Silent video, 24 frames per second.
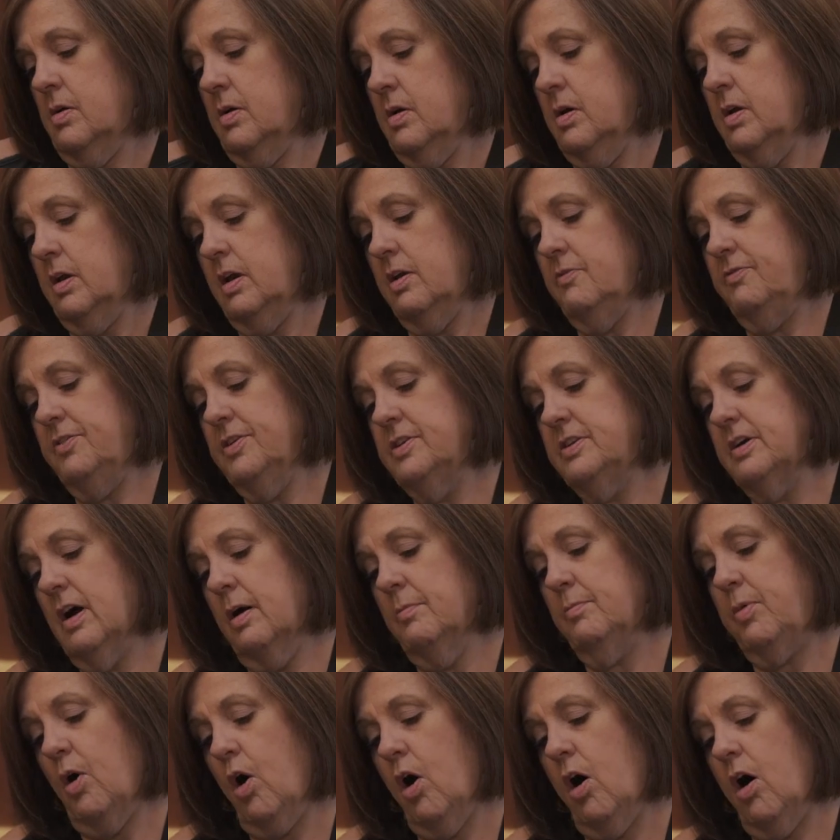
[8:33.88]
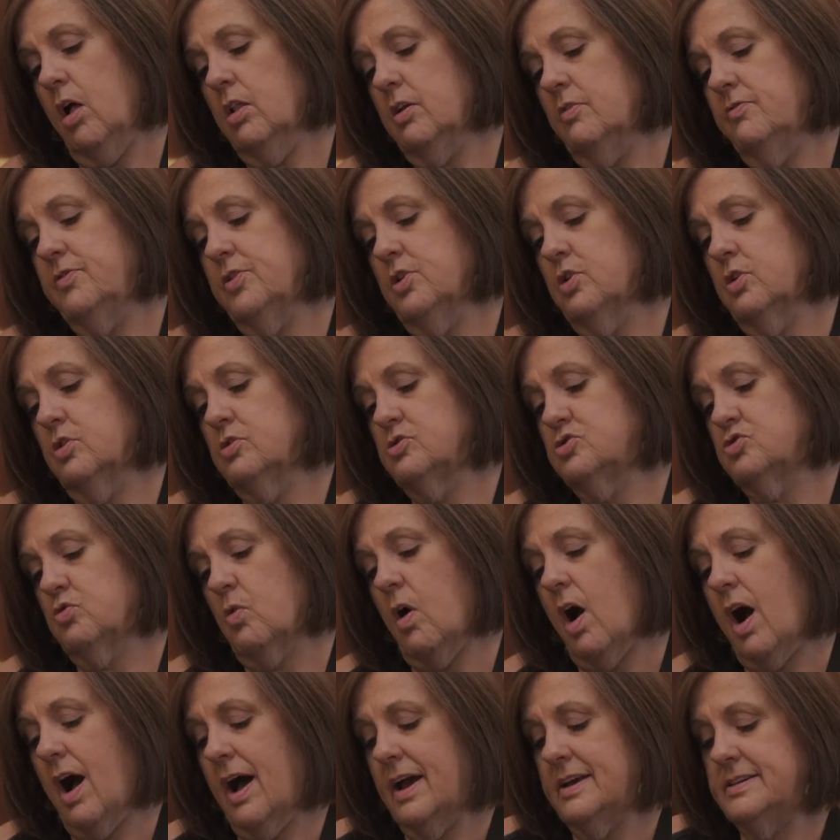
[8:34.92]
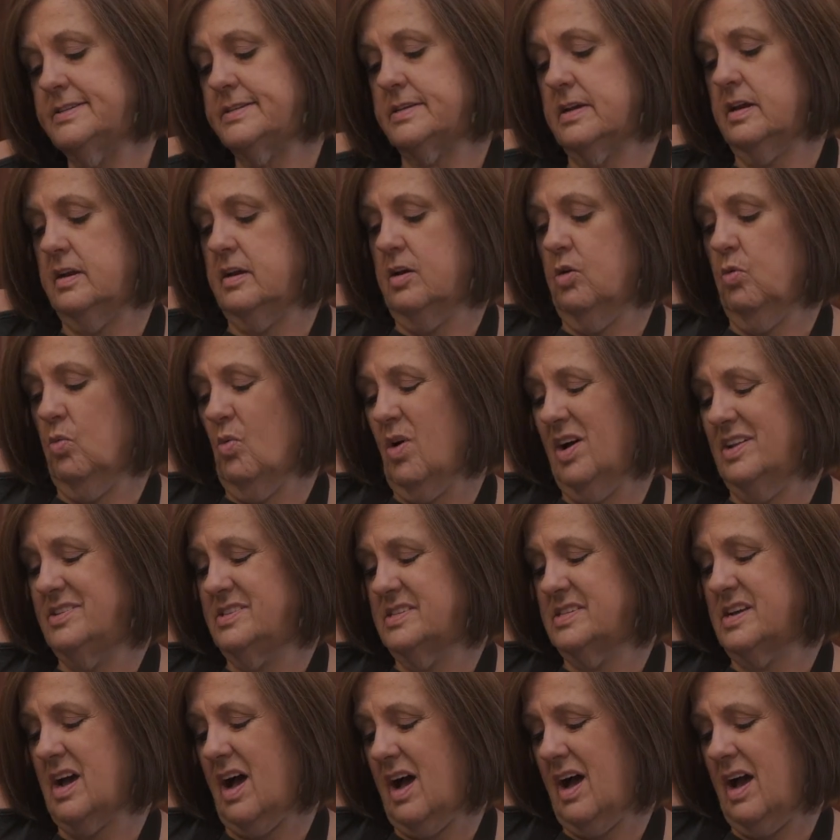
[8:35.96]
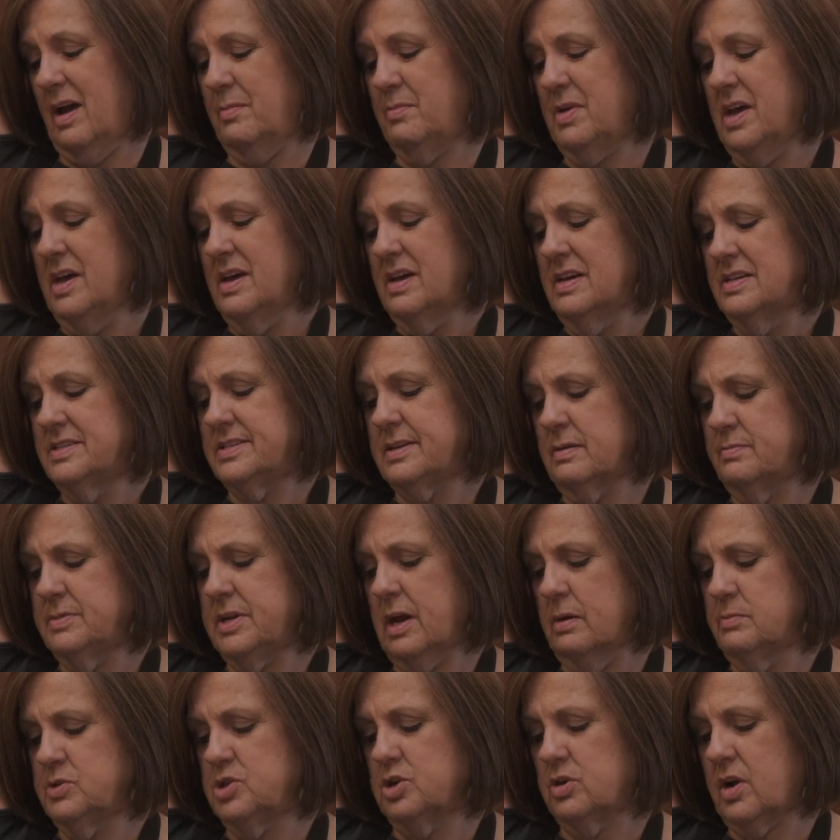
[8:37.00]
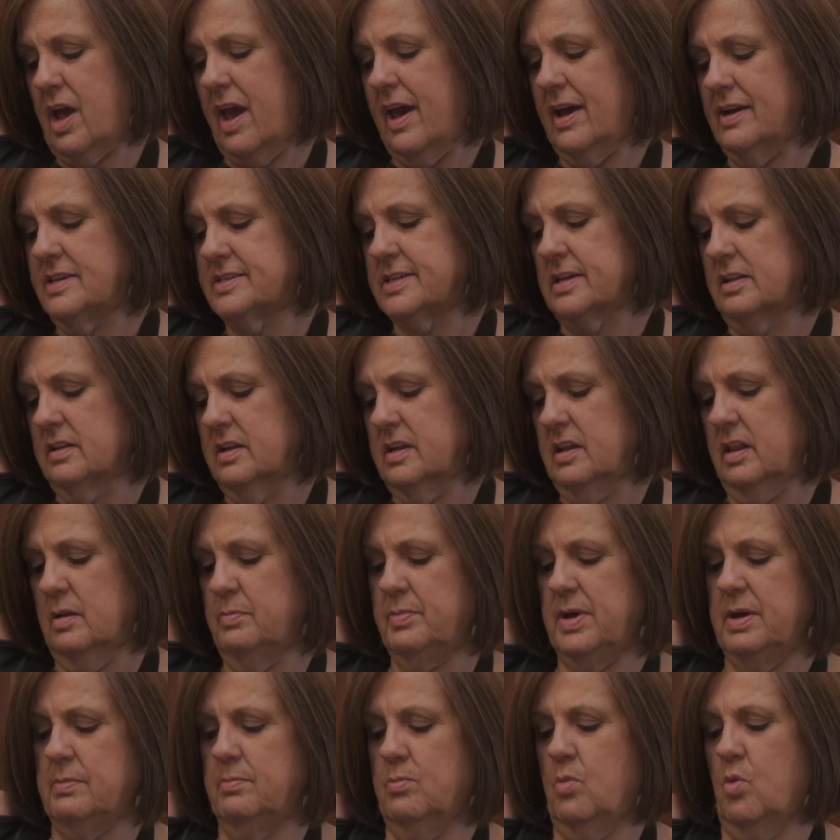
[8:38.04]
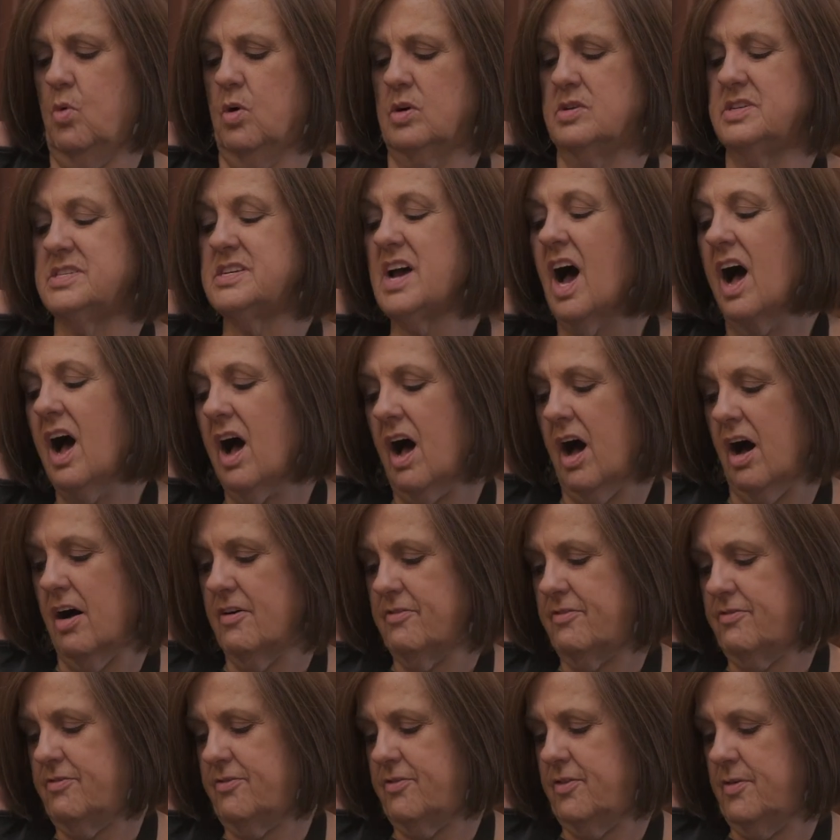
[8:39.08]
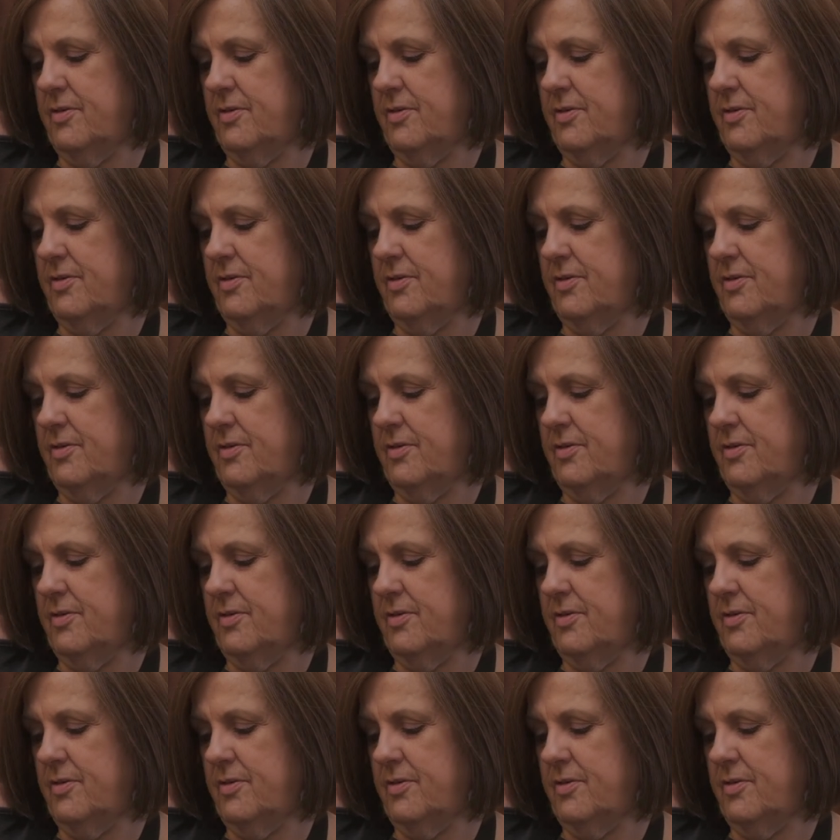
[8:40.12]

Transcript: If you dump all of your dries in at one time, sometimes your cake's a little bit more tough.